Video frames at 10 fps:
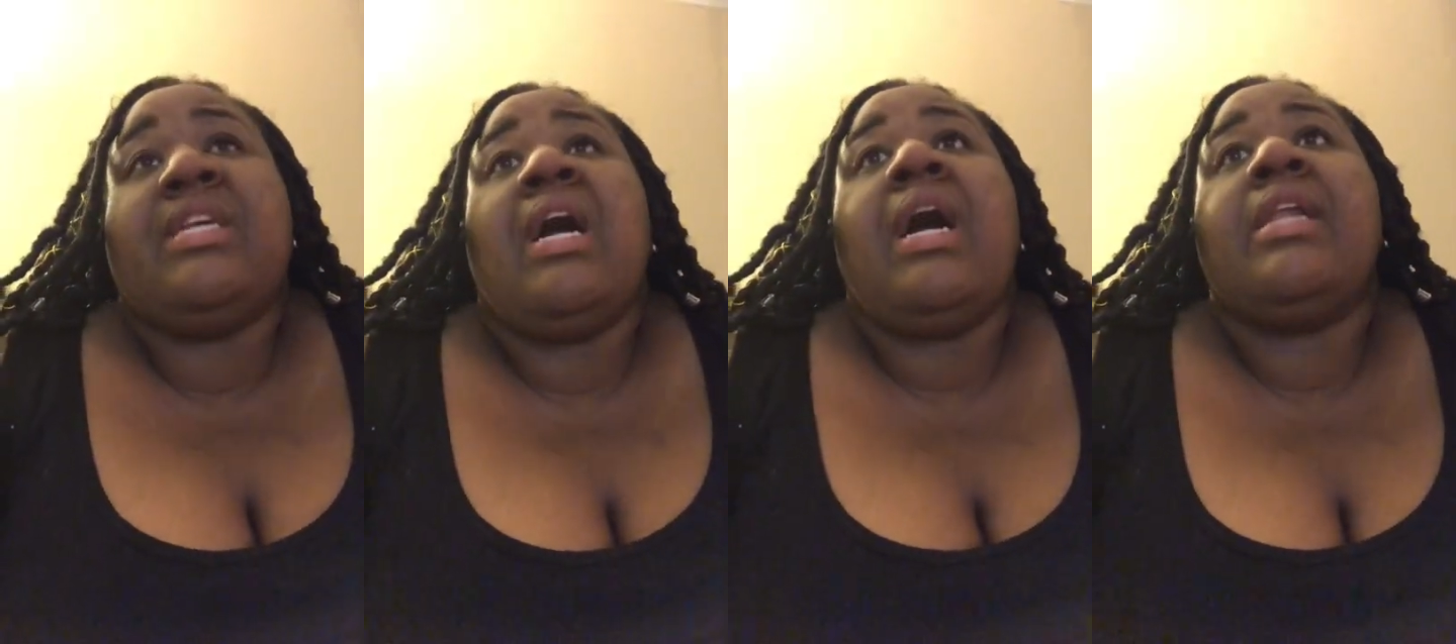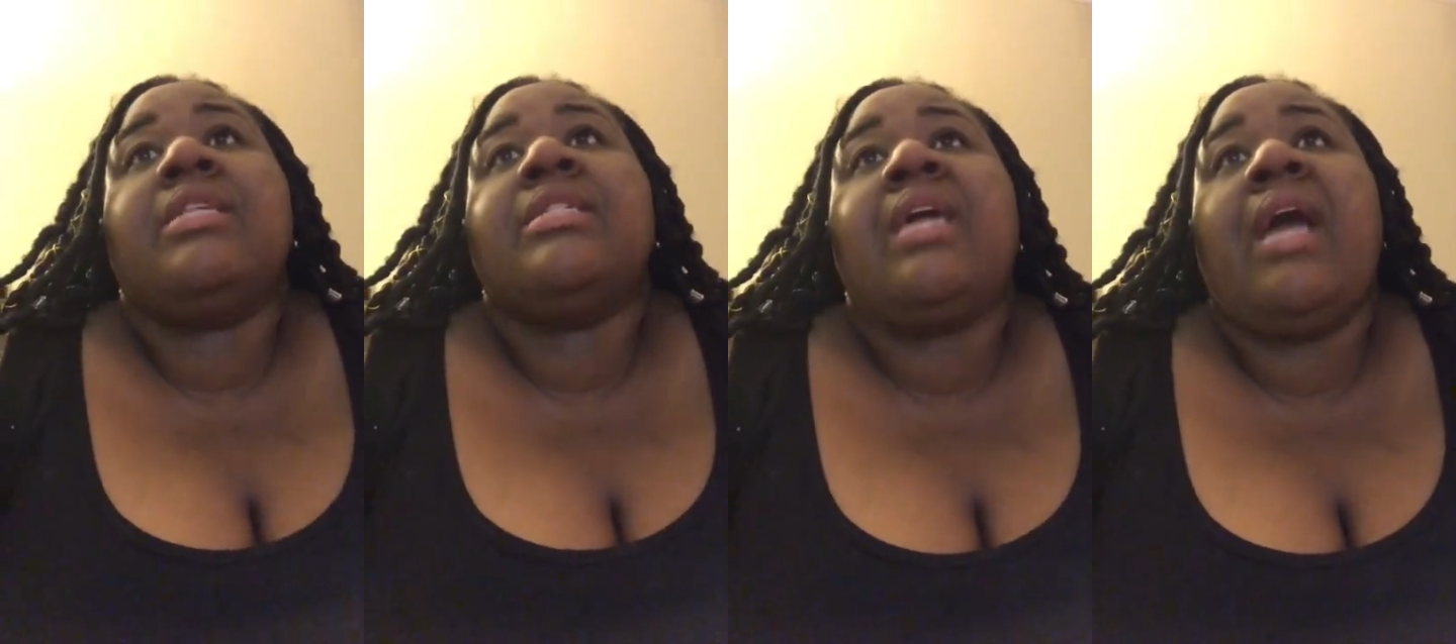I
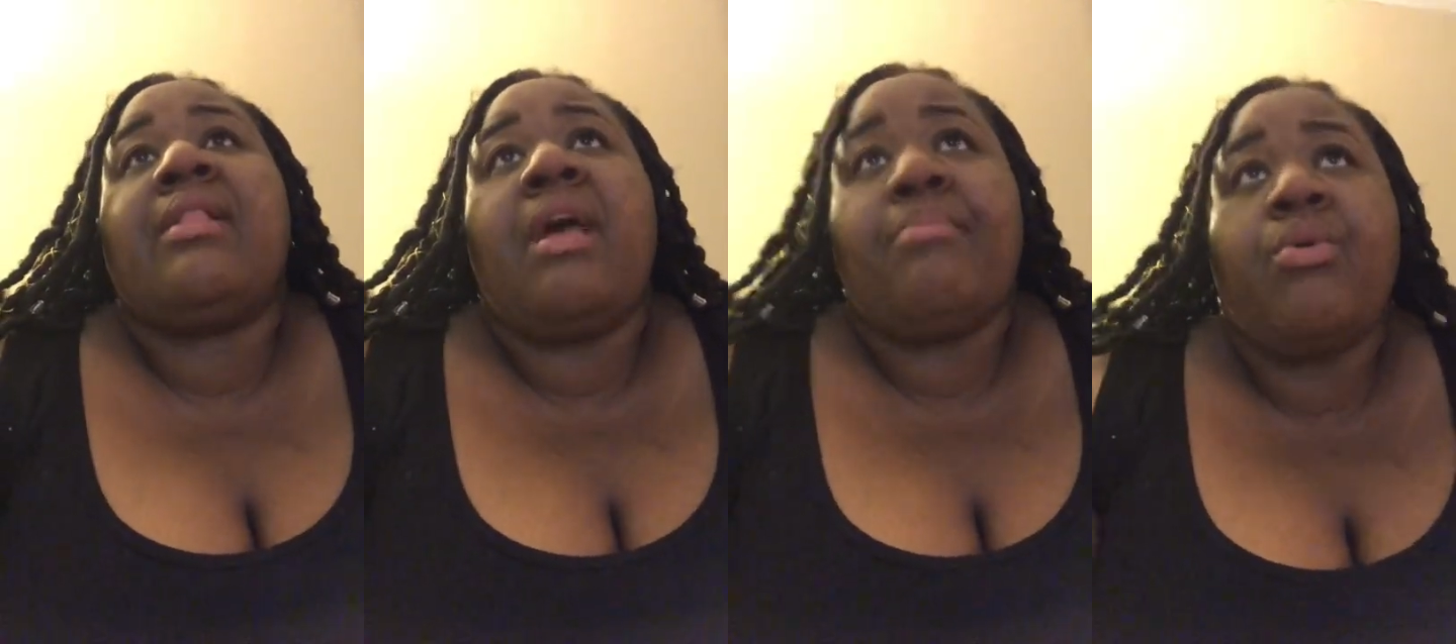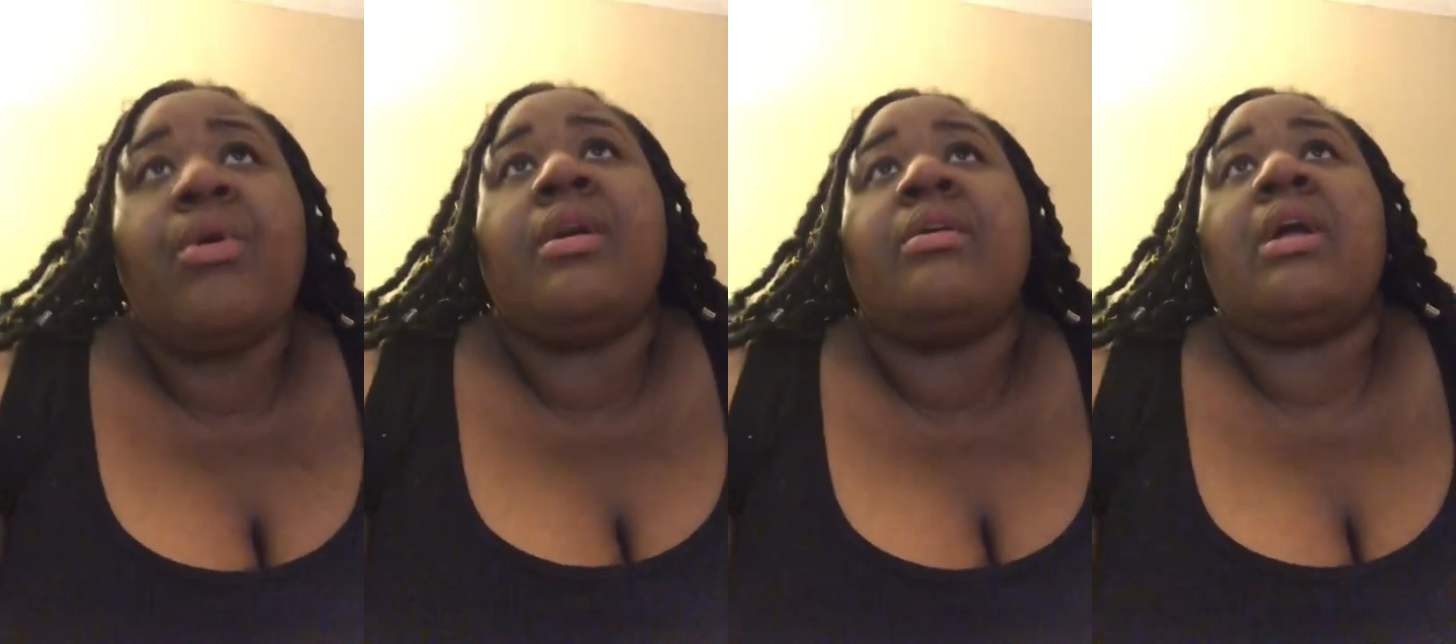honestly, at that
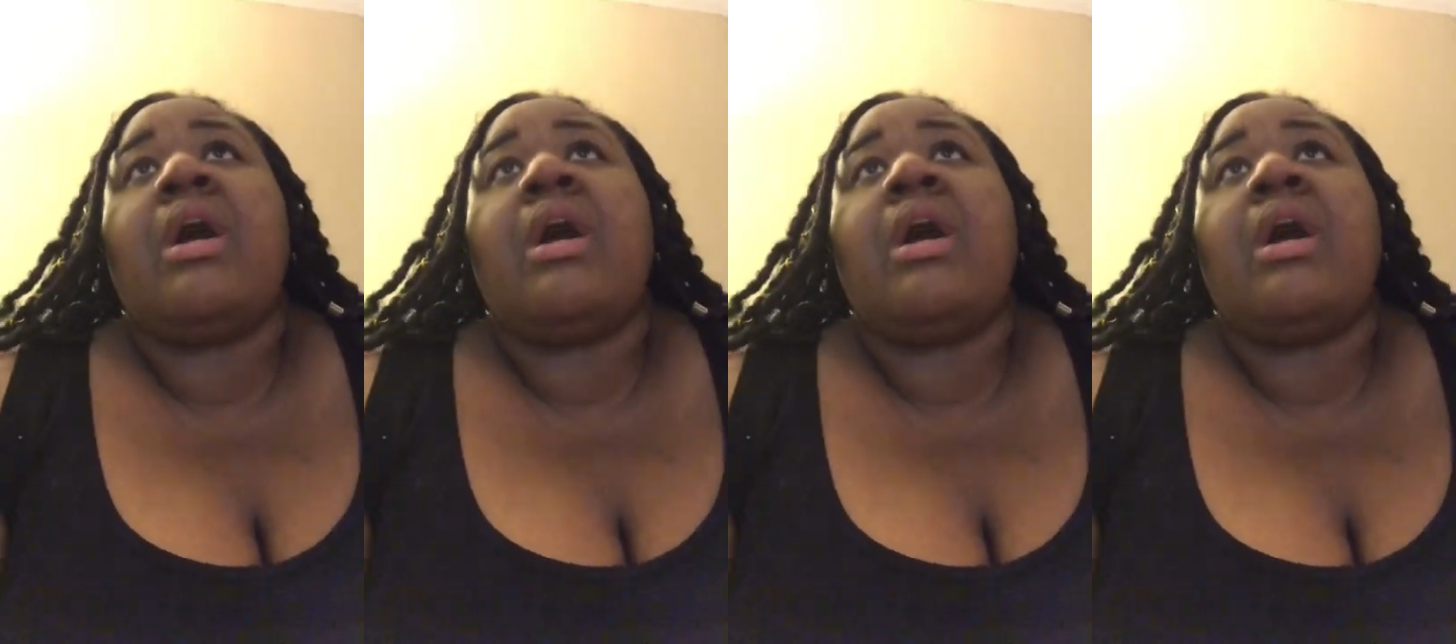point,